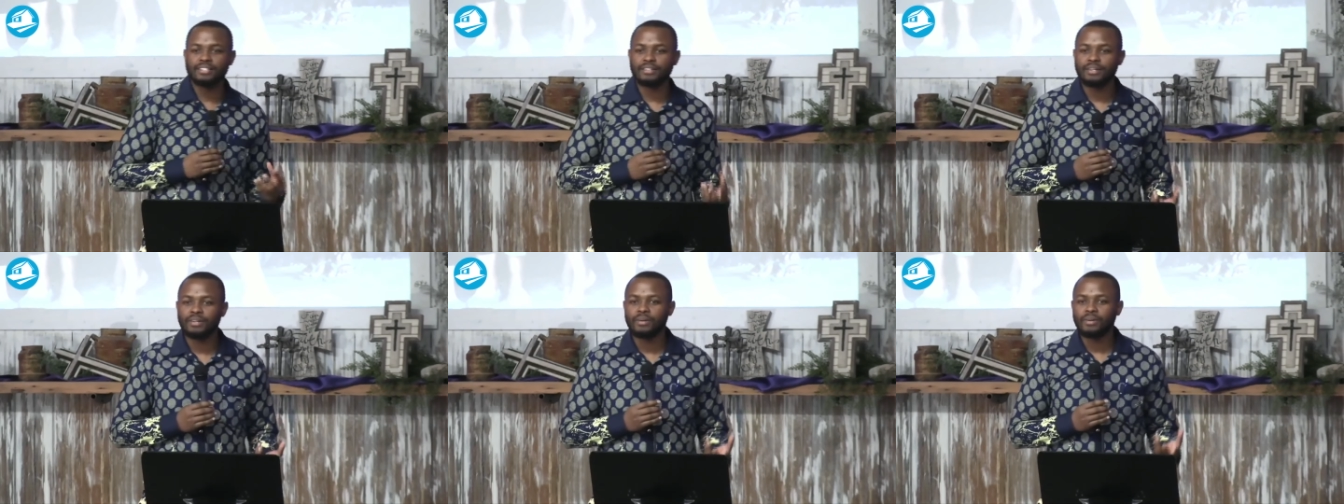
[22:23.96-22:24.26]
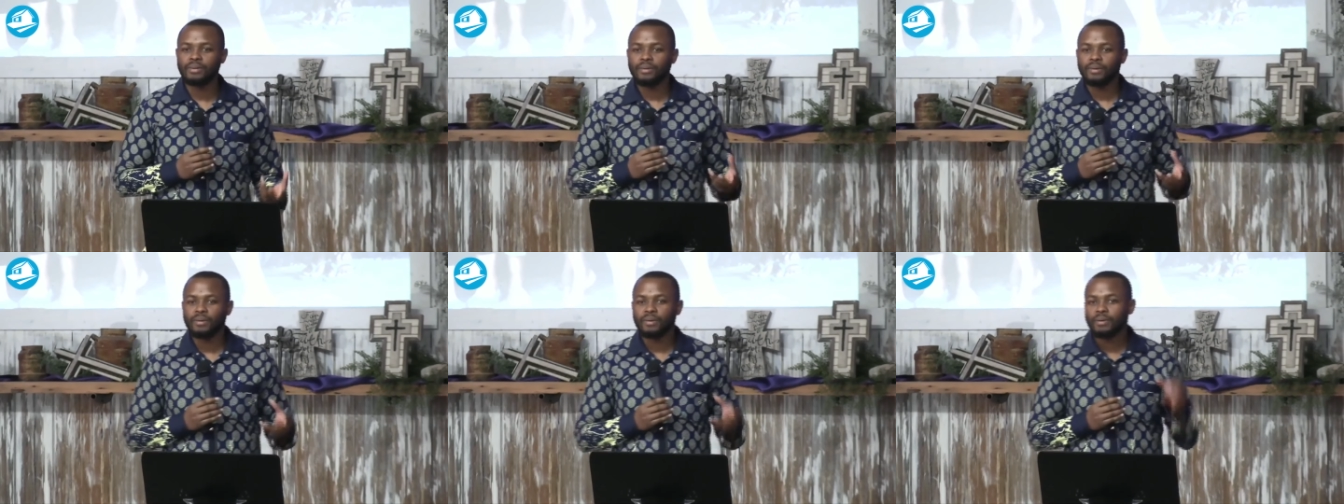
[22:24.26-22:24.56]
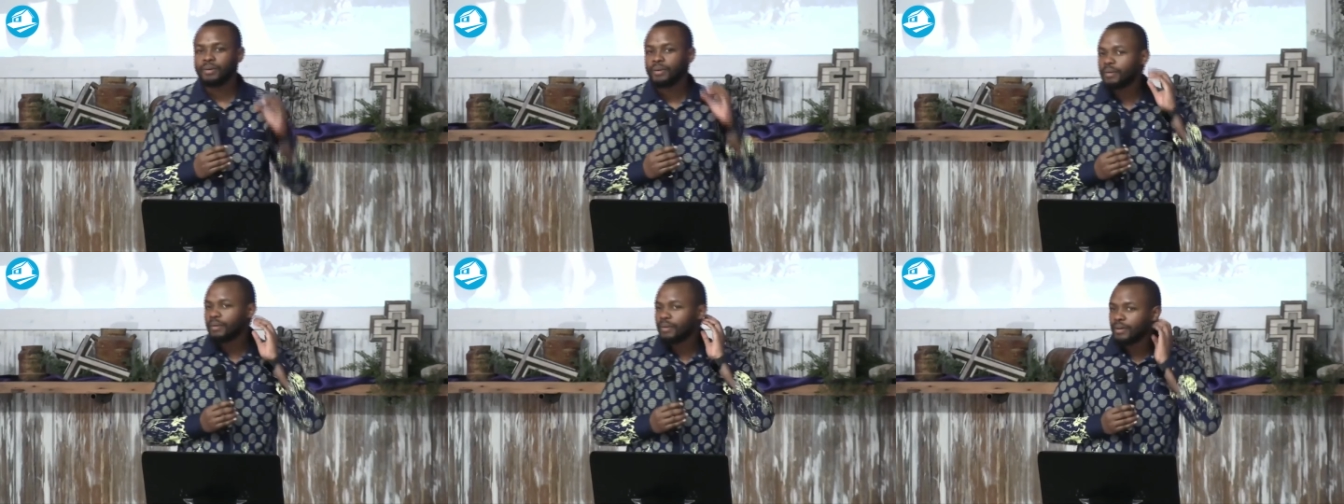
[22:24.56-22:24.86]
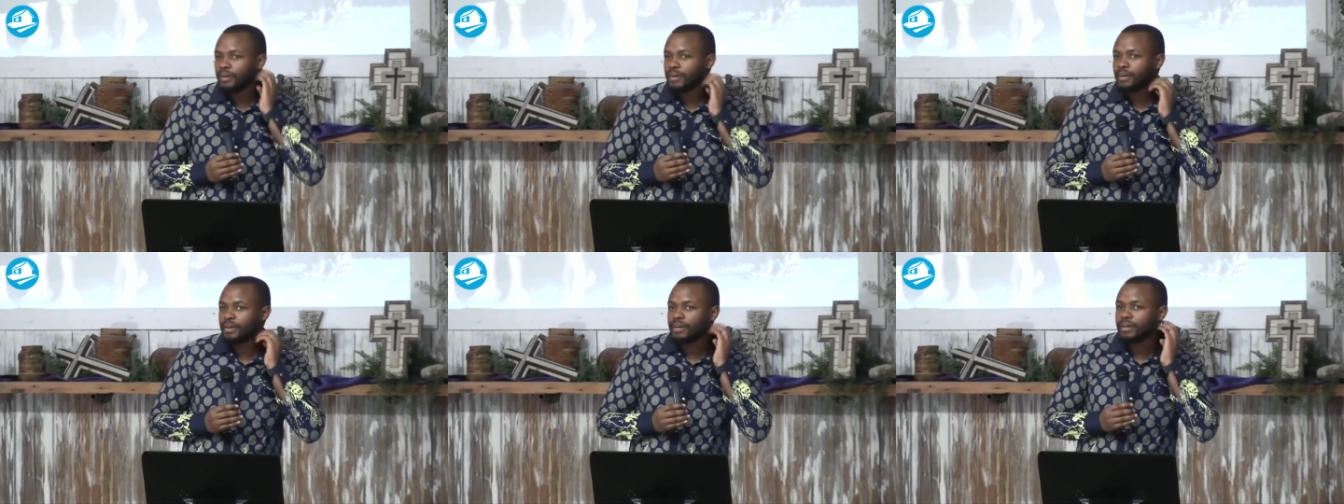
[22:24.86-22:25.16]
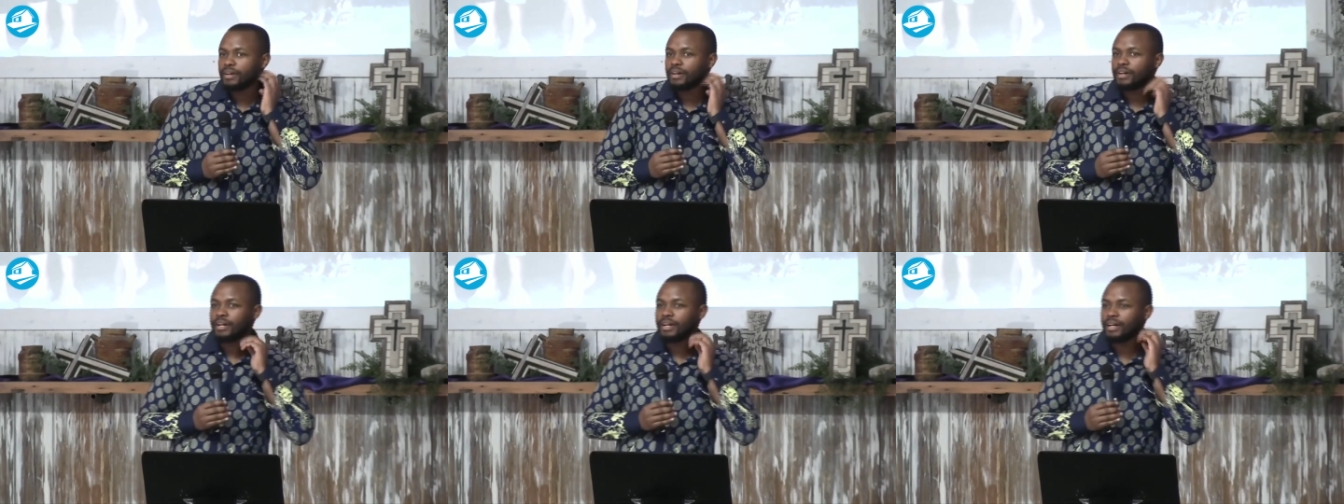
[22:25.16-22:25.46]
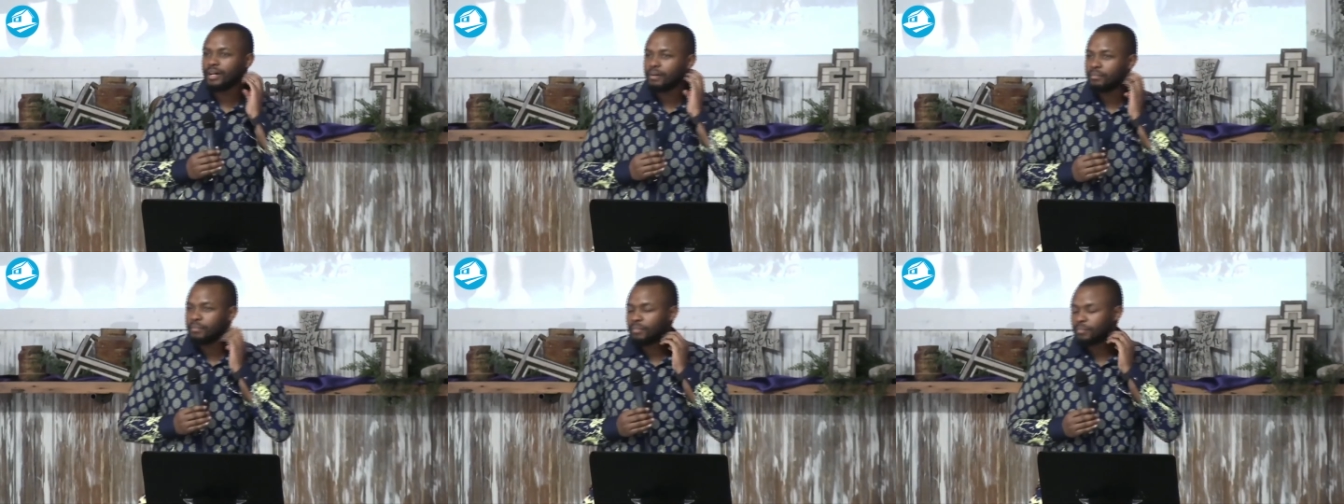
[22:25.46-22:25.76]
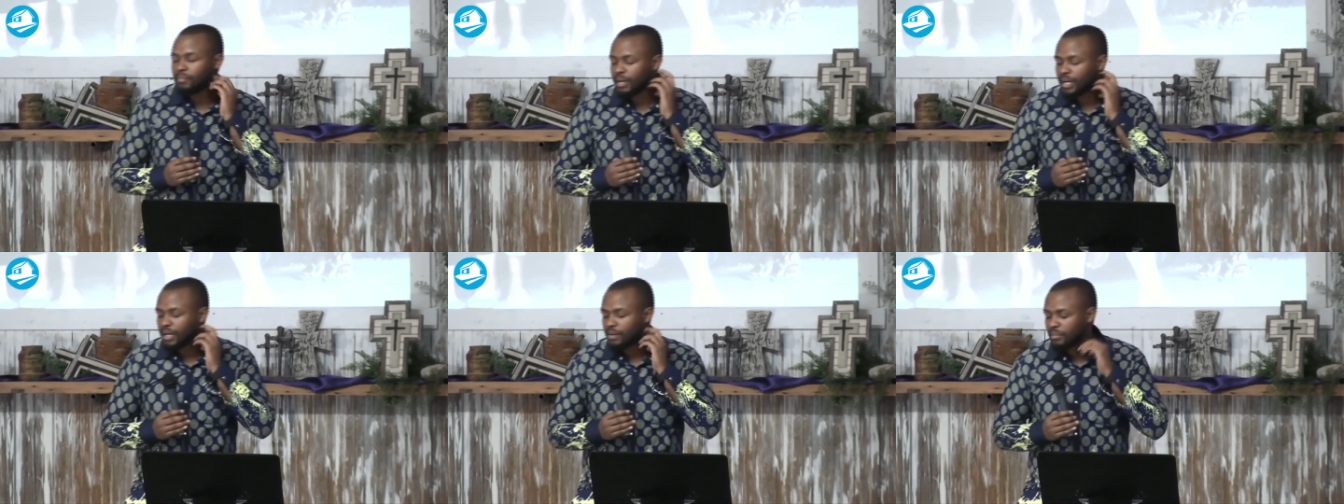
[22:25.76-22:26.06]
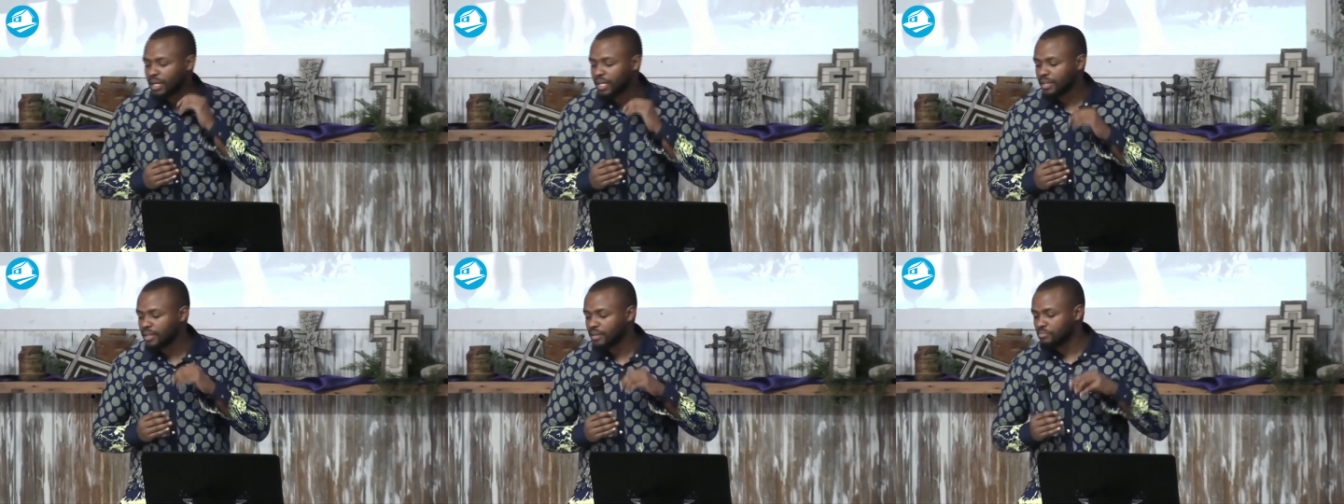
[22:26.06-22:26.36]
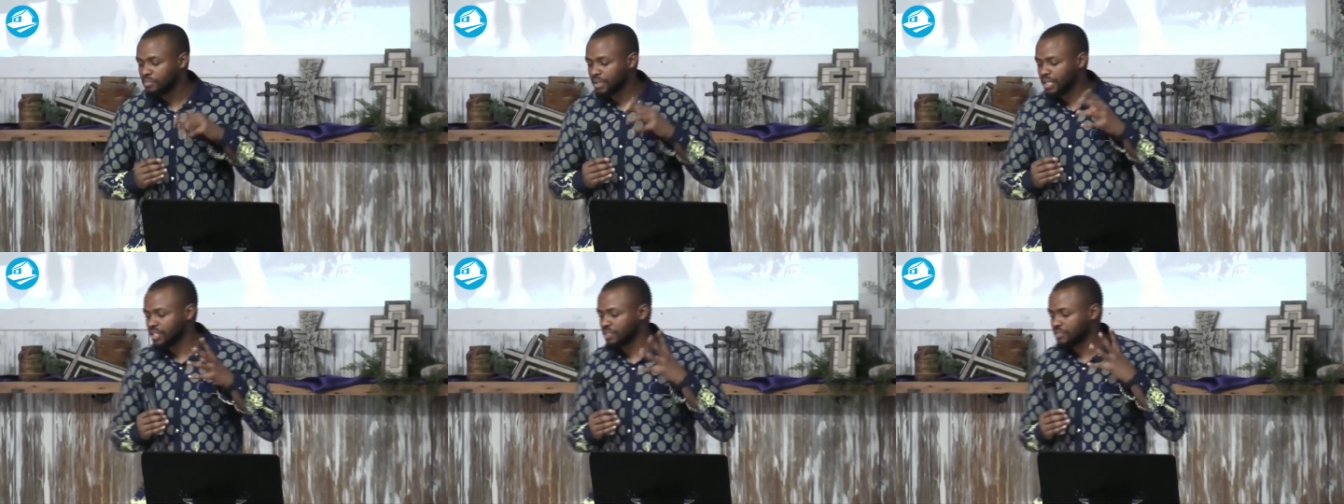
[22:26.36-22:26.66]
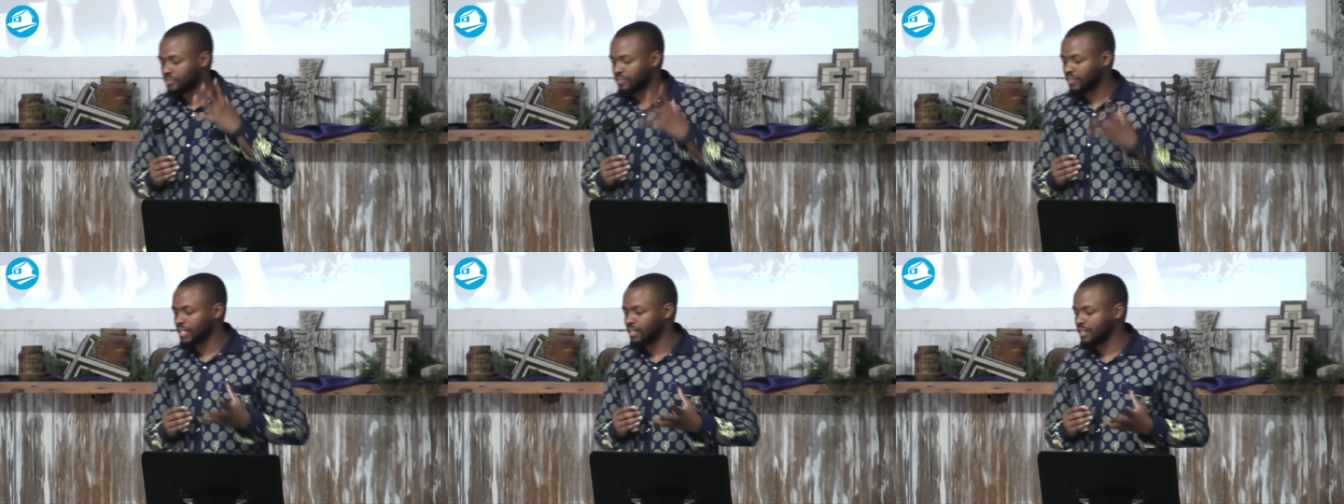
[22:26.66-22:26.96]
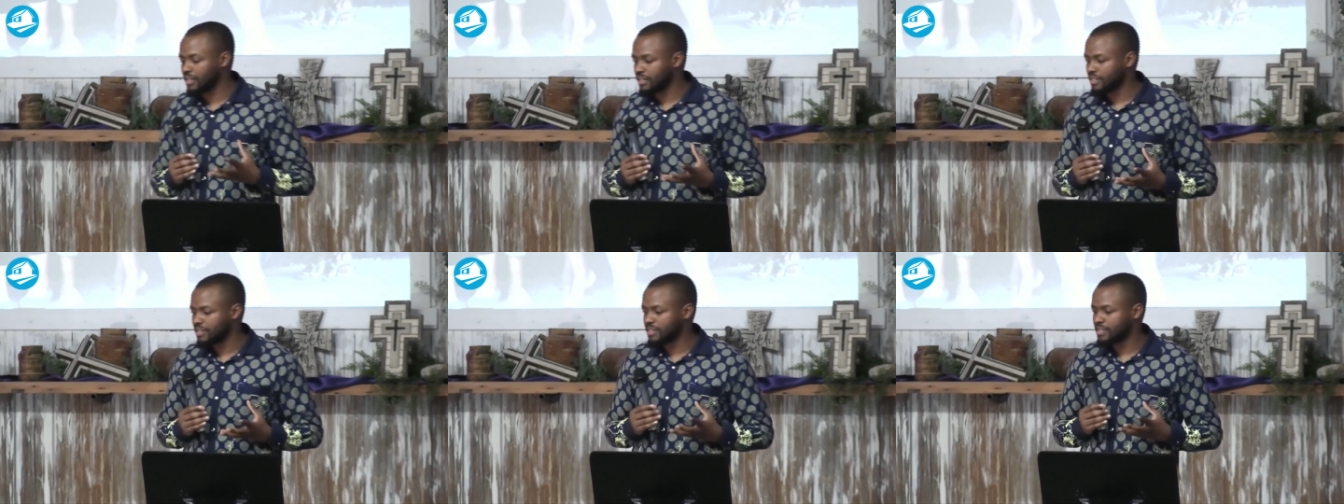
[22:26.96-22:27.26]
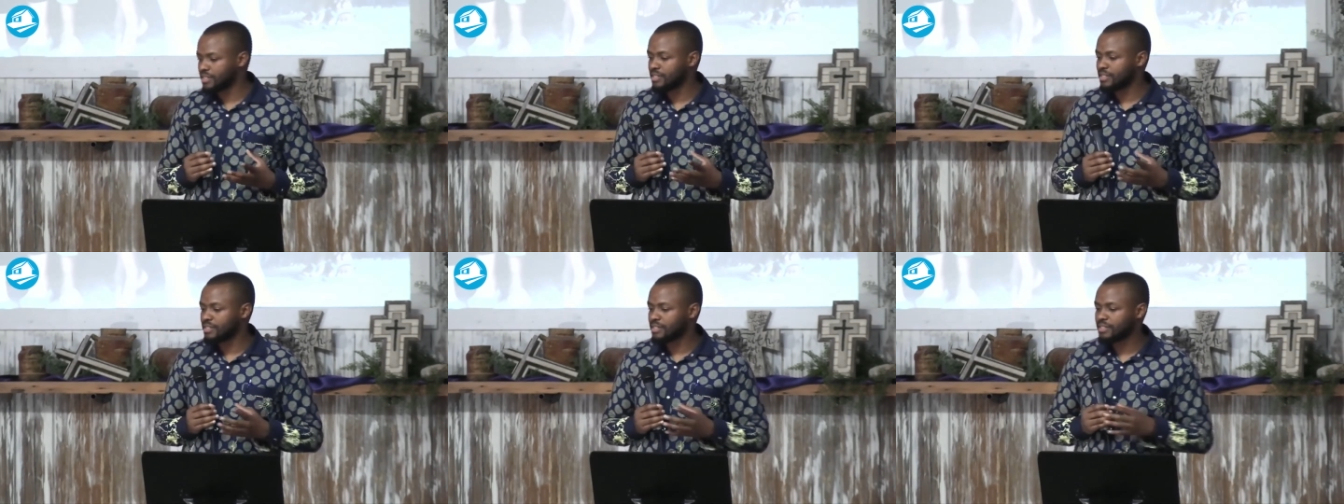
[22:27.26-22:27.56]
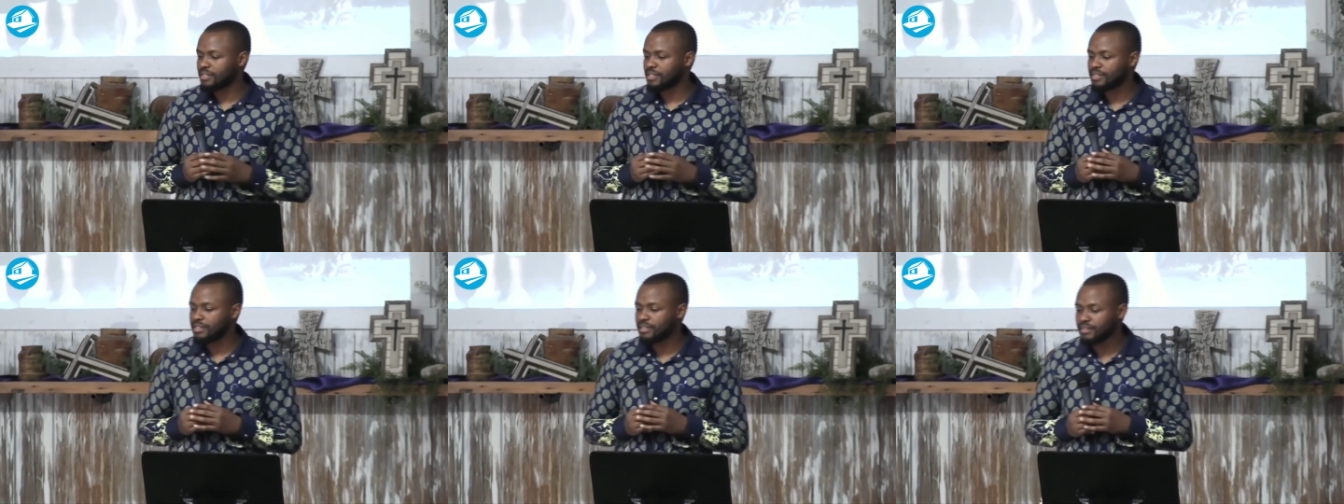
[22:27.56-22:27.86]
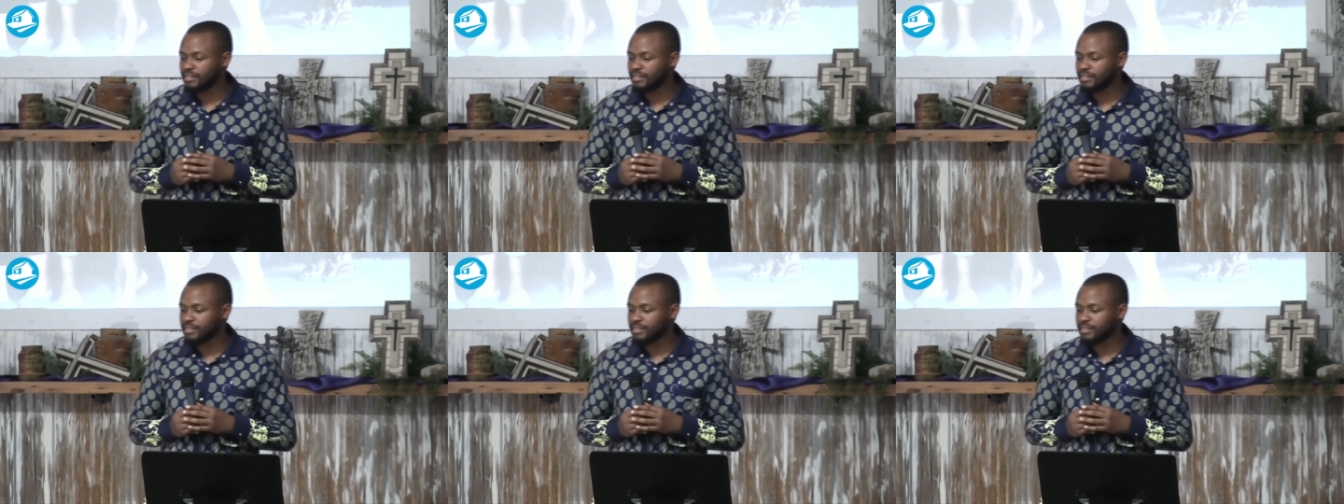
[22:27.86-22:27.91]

you know, uh, my, my best friends,